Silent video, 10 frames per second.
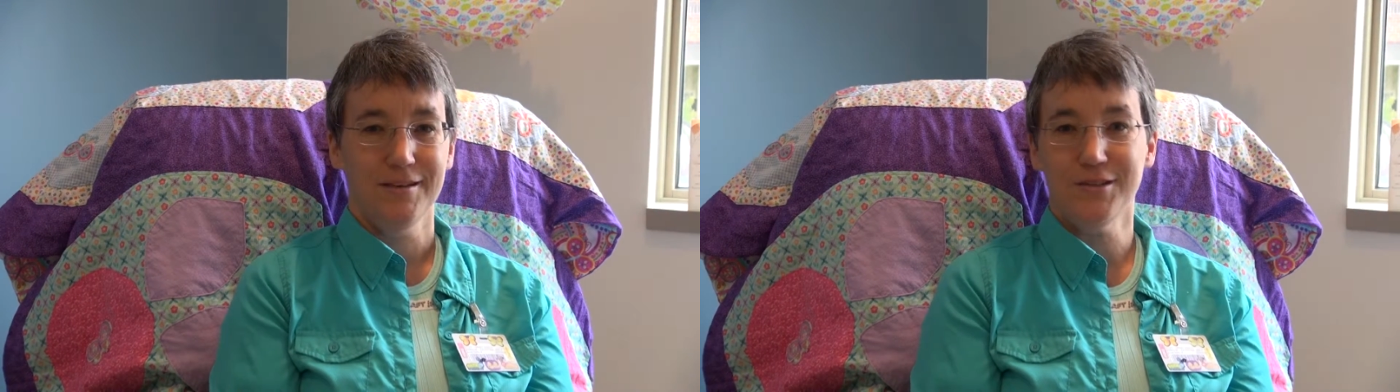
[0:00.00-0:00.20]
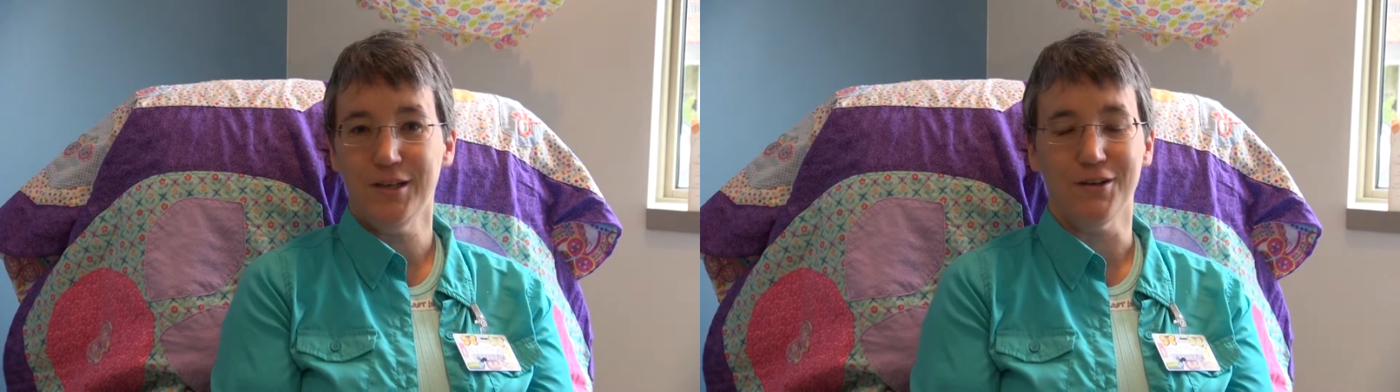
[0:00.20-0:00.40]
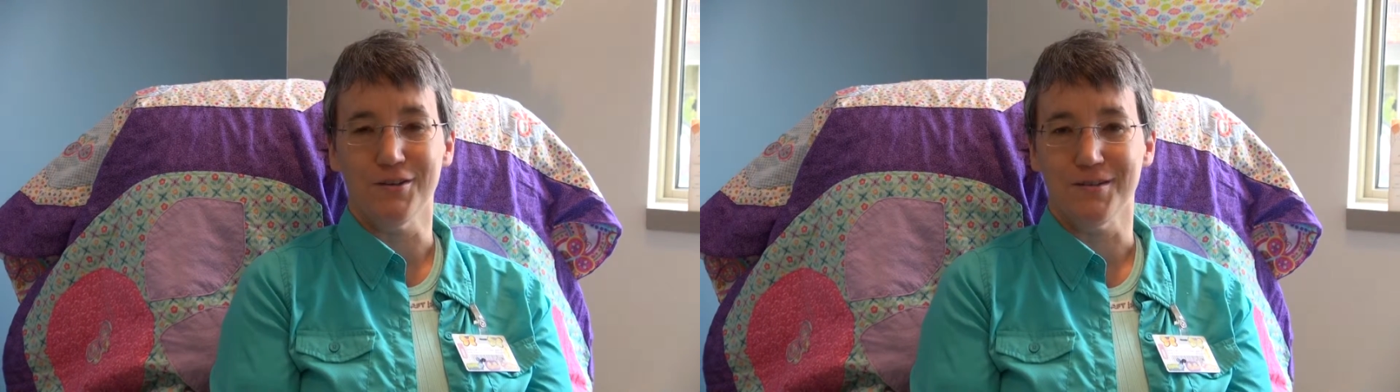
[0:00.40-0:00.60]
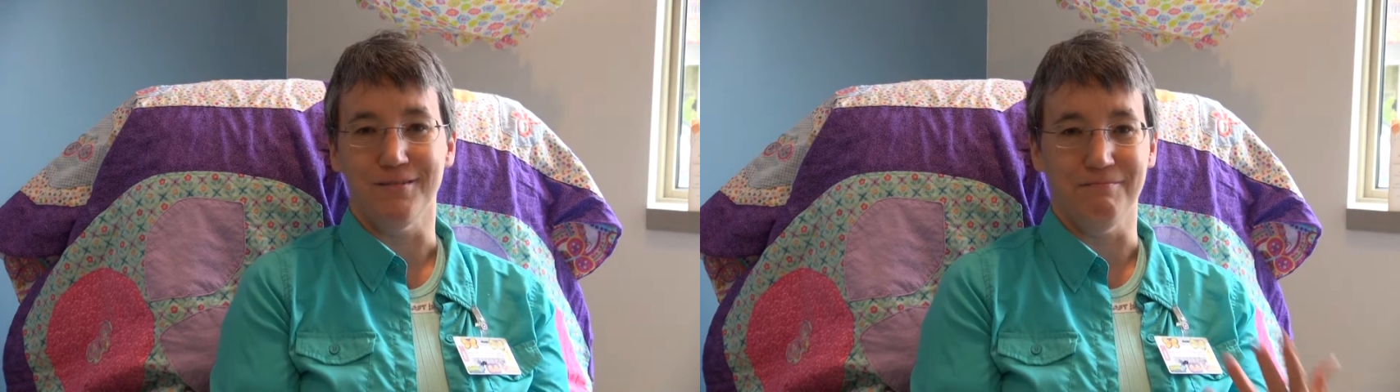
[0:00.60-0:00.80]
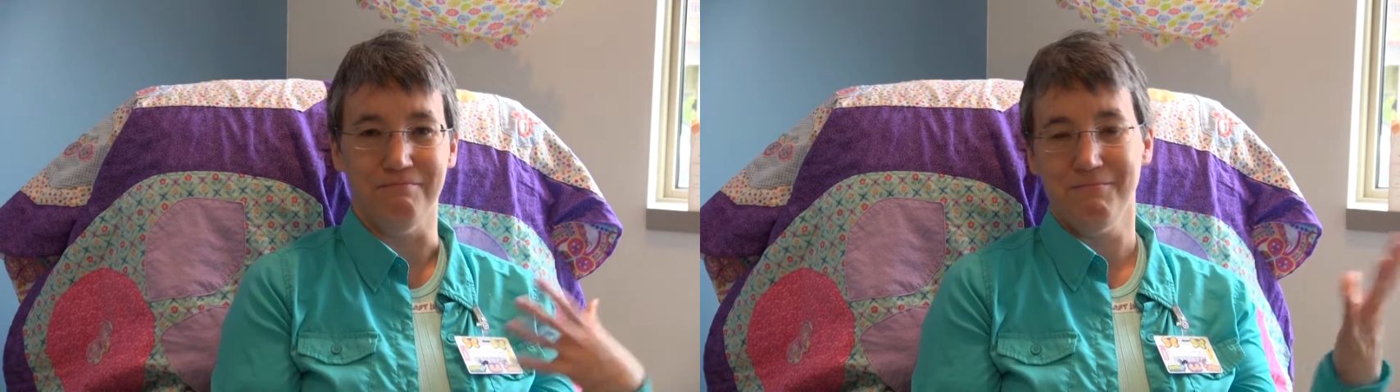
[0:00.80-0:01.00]
tears
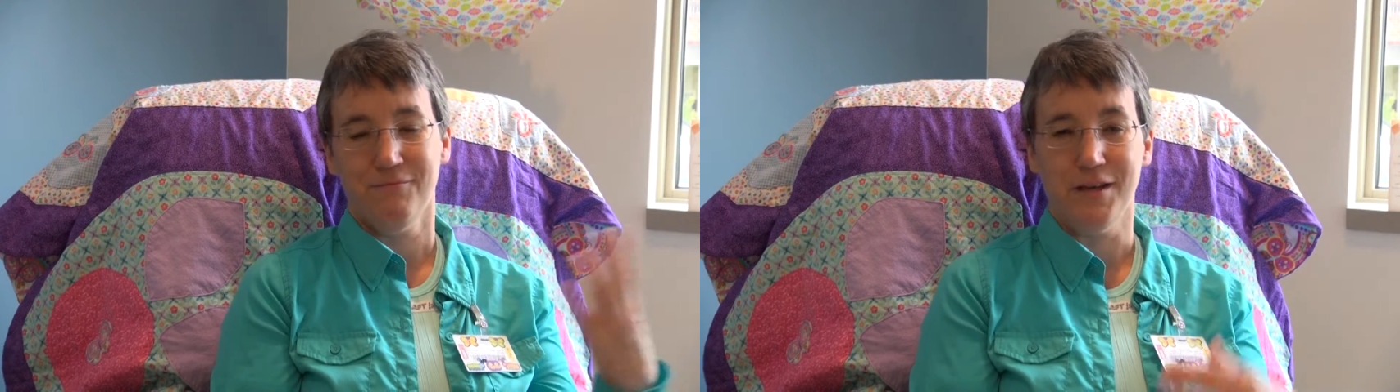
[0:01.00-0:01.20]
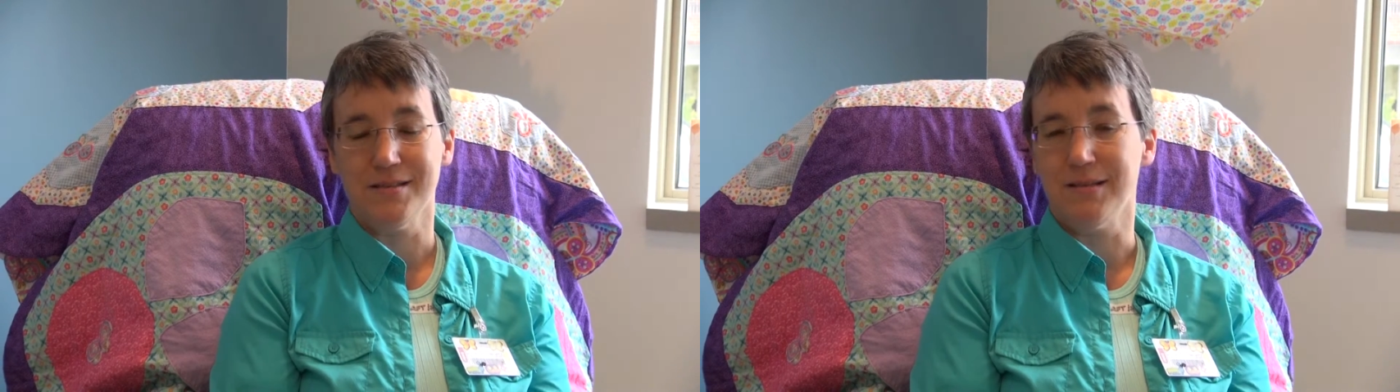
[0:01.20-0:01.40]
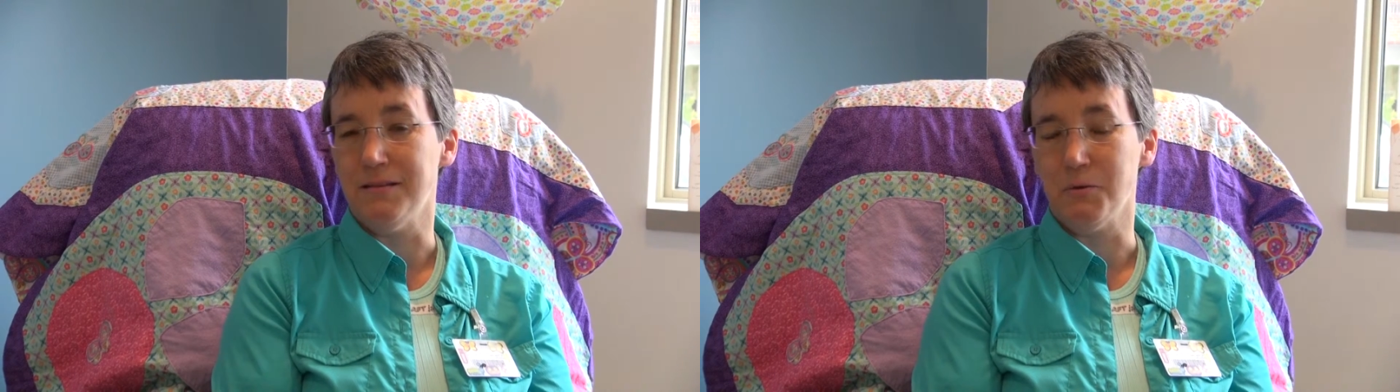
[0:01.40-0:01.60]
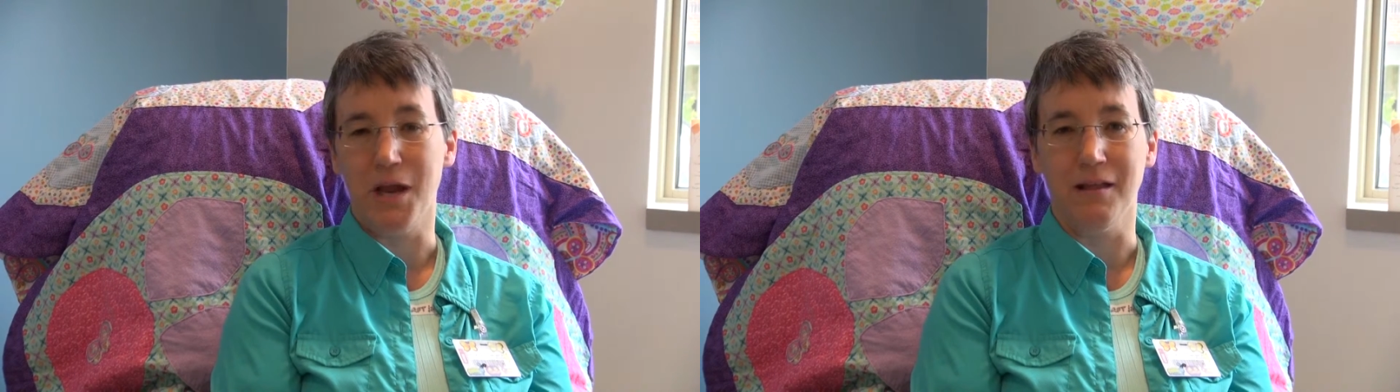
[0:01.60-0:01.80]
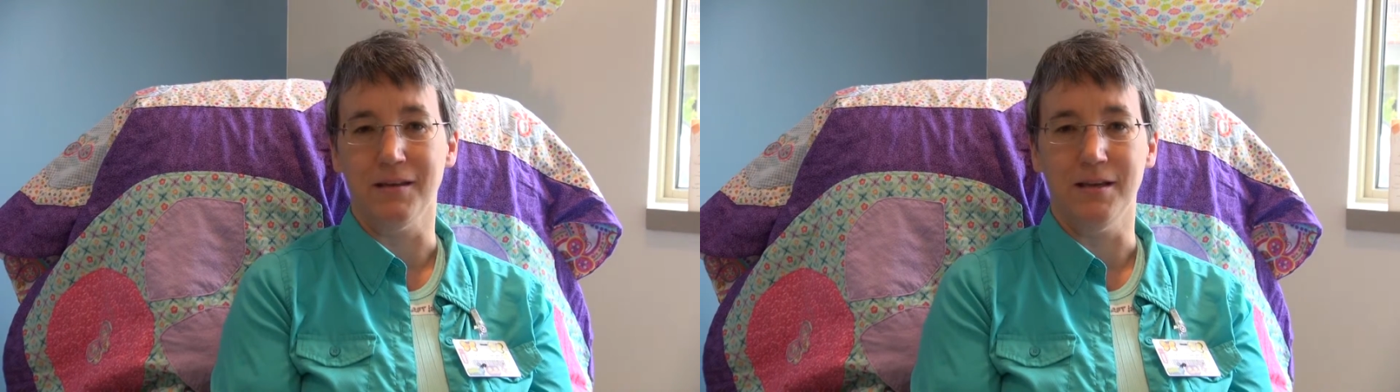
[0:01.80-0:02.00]
and facing the
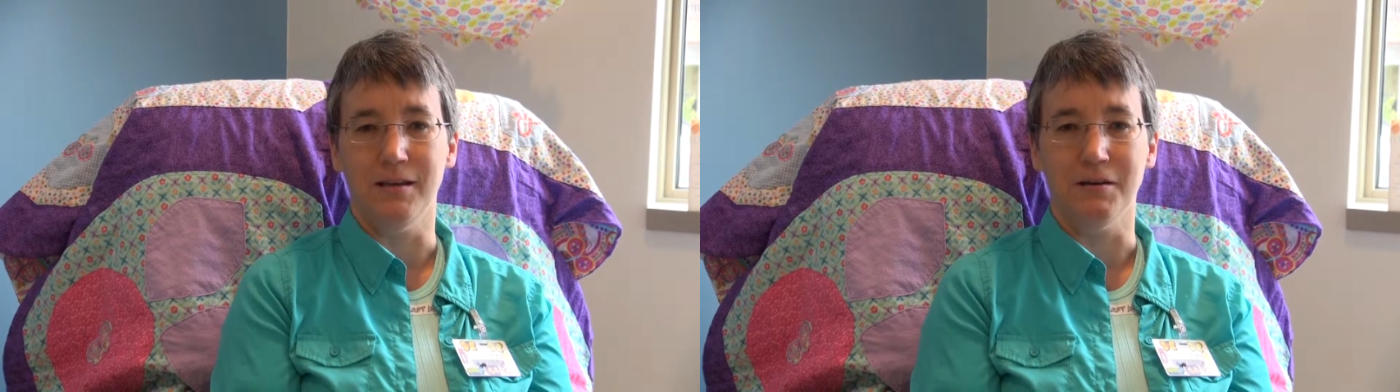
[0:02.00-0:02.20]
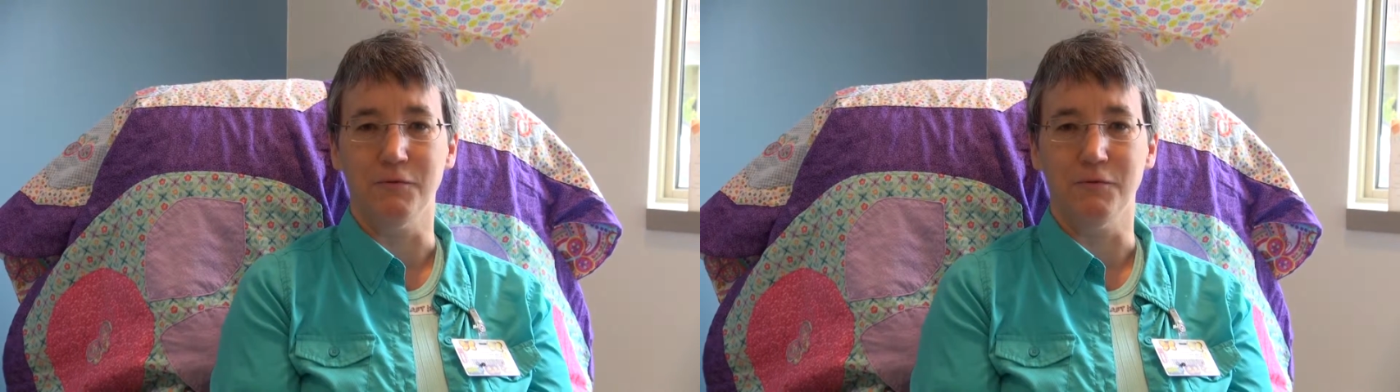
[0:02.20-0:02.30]
reality